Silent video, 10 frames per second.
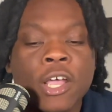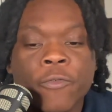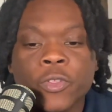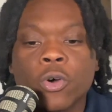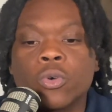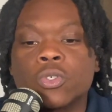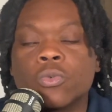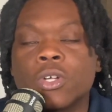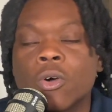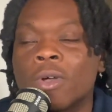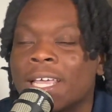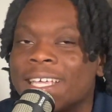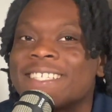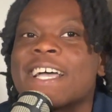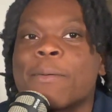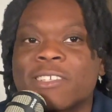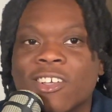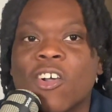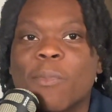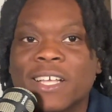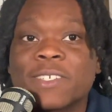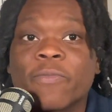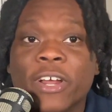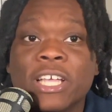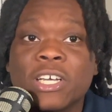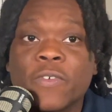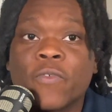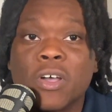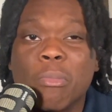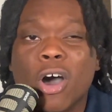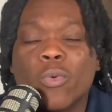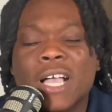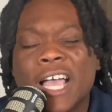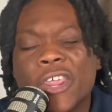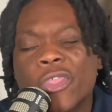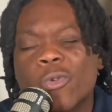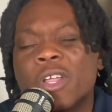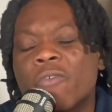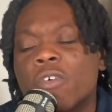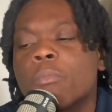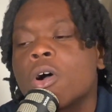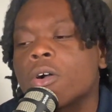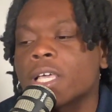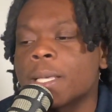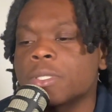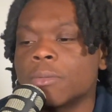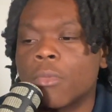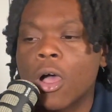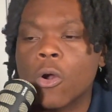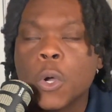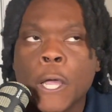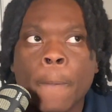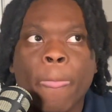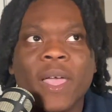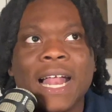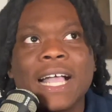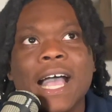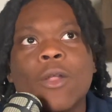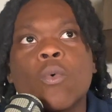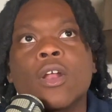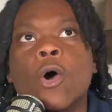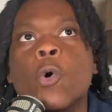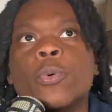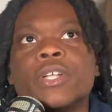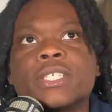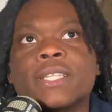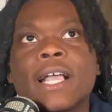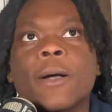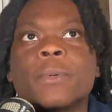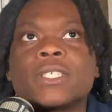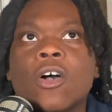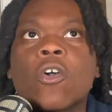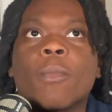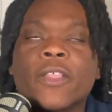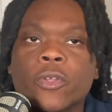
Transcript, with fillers: For those who don't, it's time to talk about some very good football. We got three football games tomorrow and I kind of want to open this thing up and talk about